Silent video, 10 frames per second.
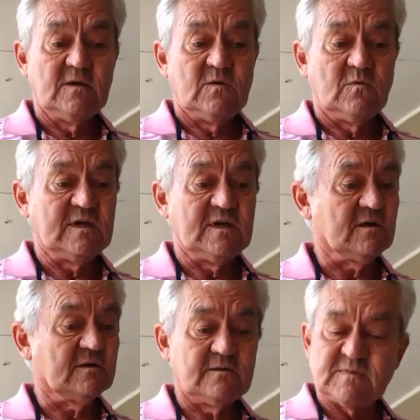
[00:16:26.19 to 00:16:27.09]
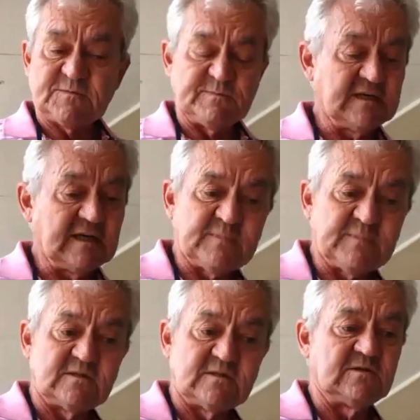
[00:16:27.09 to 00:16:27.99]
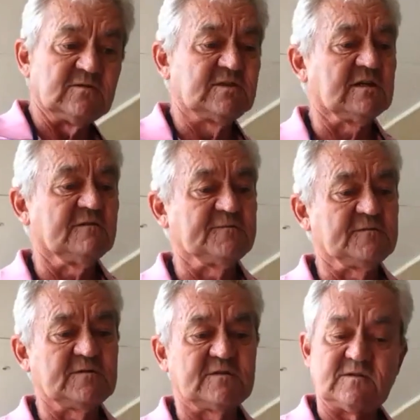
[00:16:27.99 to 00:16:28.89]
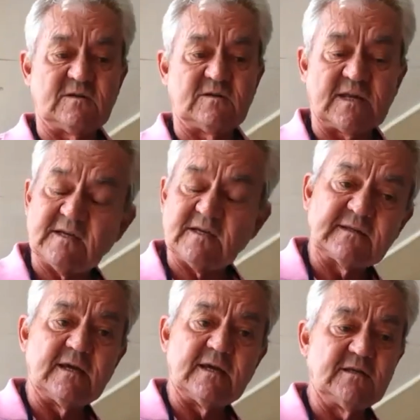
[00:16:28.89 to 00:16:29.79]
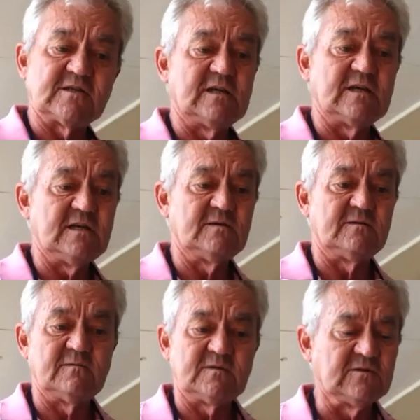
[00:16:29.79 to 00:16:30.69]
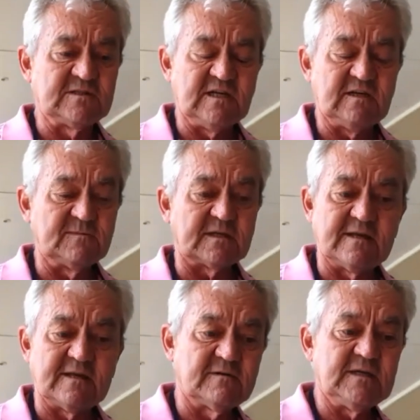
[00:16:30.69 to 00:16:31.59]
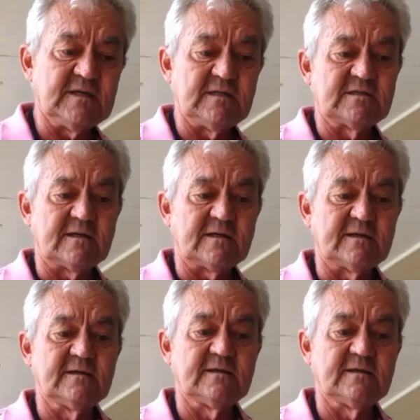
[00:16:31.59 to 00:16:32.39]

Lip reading: We are splitting up into two shifts, initially two teams that never meet each other.